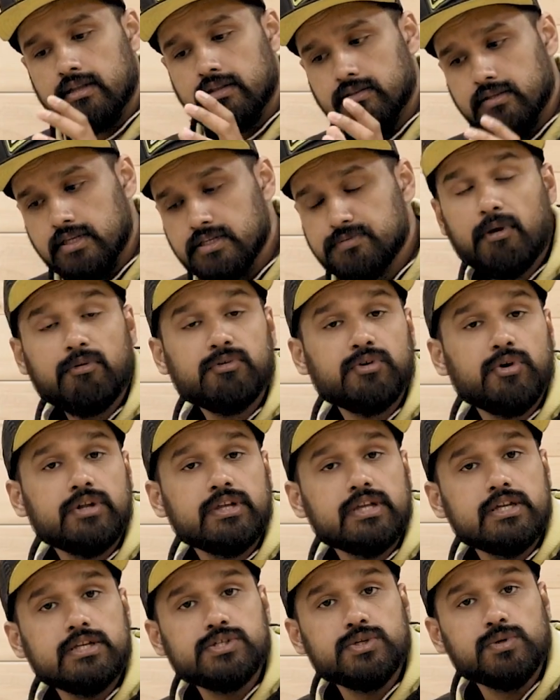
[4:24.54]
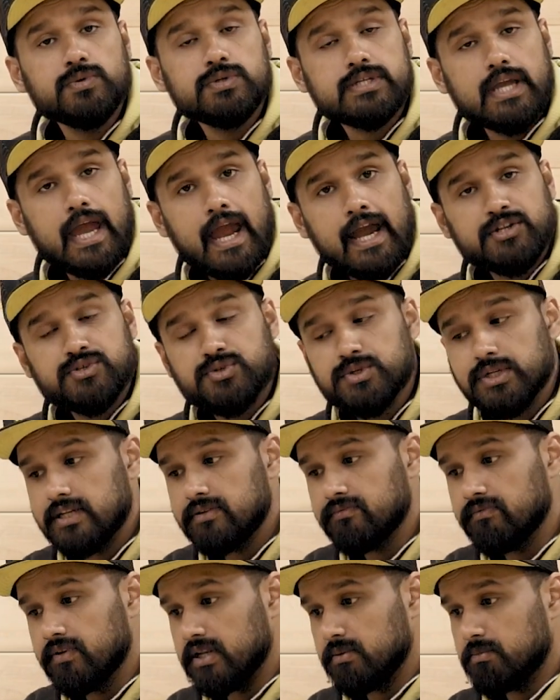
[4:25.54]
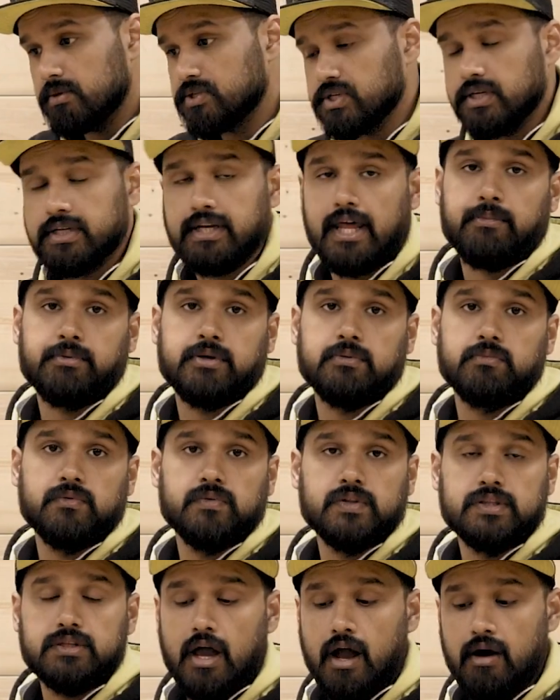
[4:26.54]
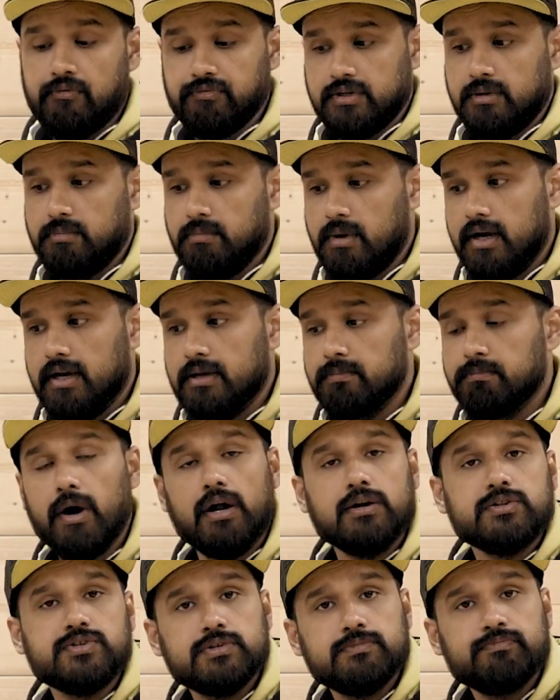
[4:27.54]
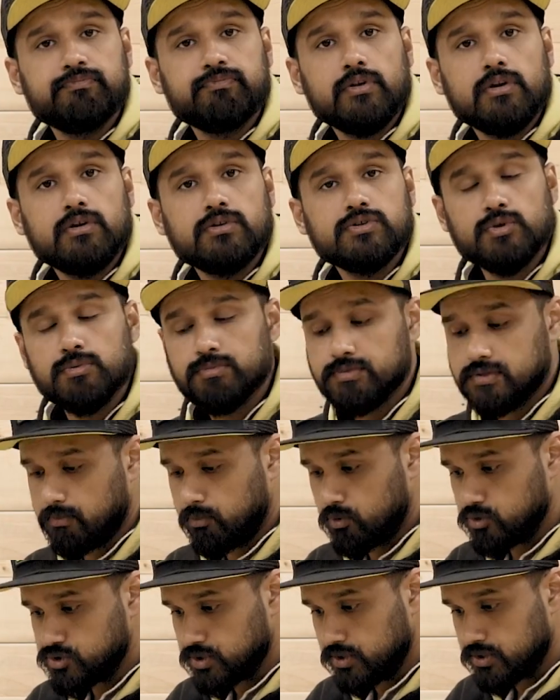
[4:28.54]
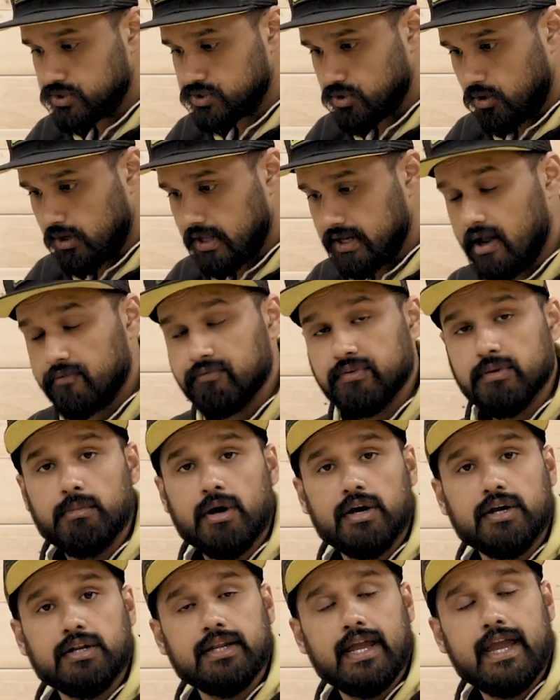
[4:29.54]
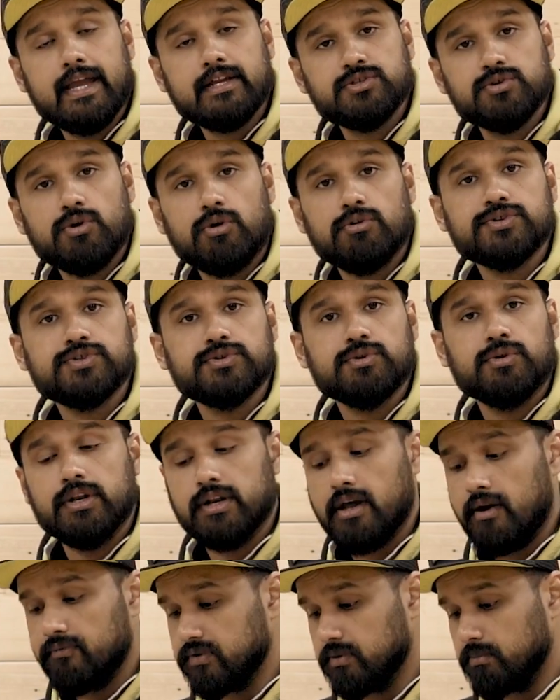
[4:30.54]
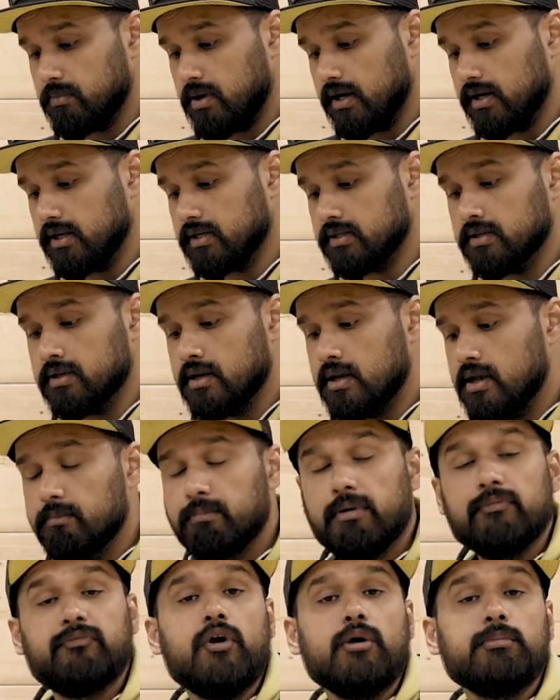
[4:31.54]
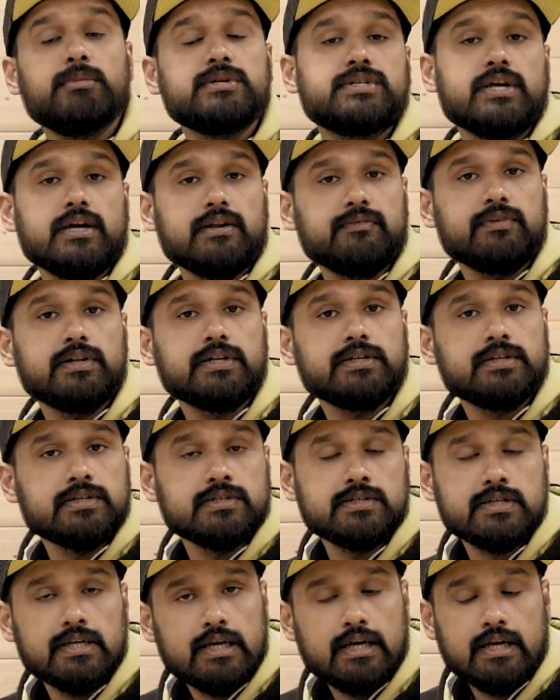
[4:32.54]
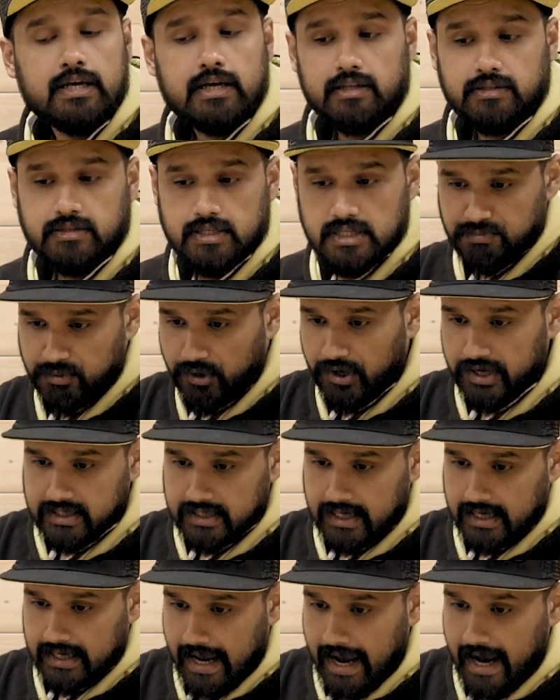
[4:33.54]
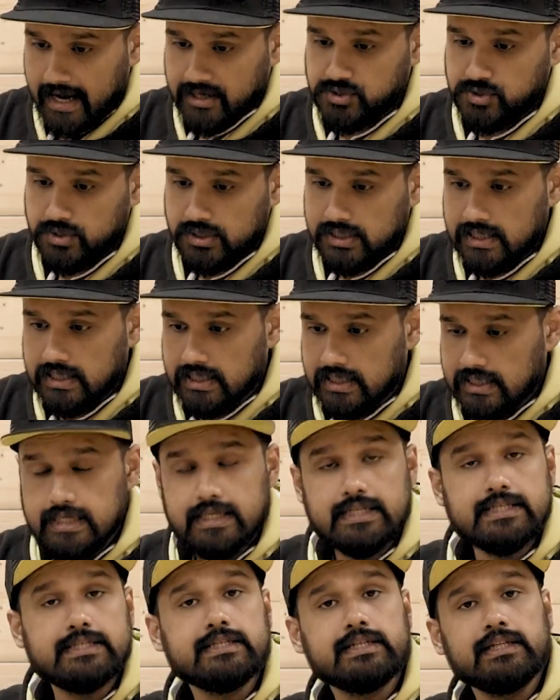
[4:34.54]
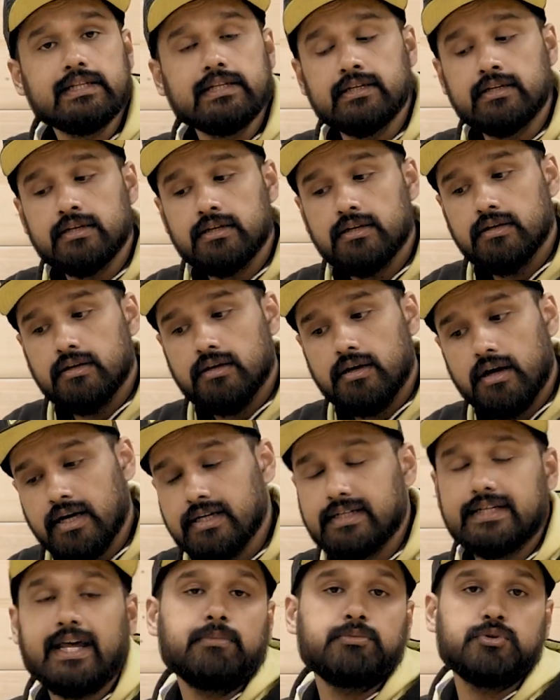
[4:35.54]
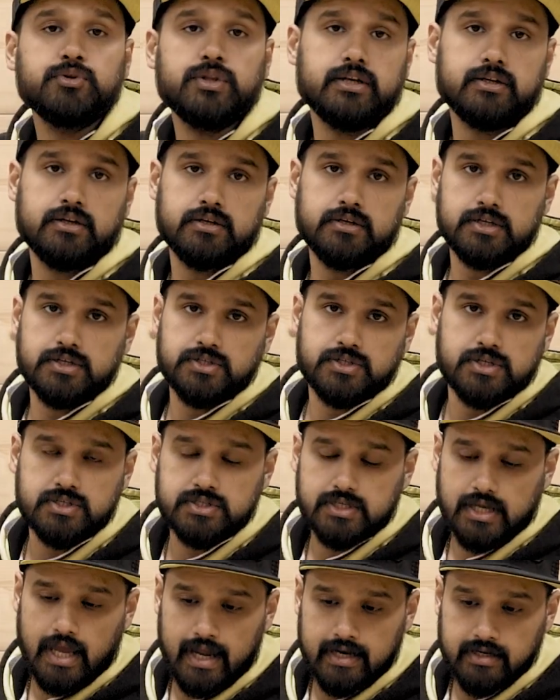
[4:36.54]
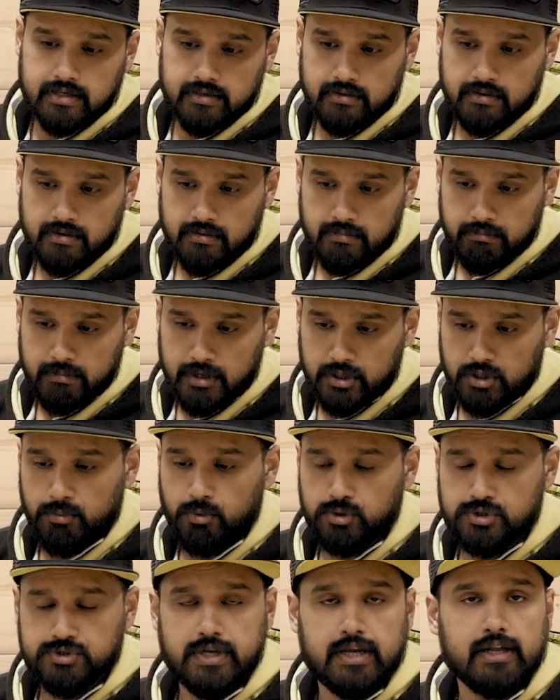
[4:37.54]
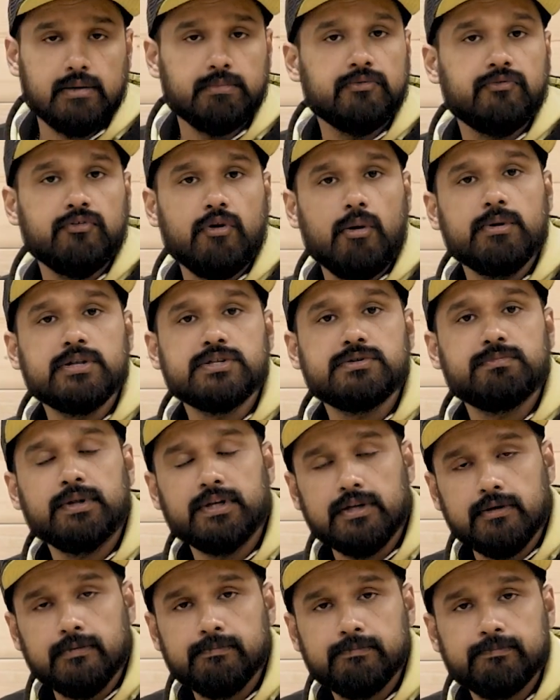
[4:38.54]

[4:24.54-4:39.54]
this Powertronic ECU is actually very much adaptable with aftermarket parts. So suppose you install an aftermarket exhaust or an aftermarket performance air filters, this product can actually easily adapt to that conditions and make your motorcycle performance better.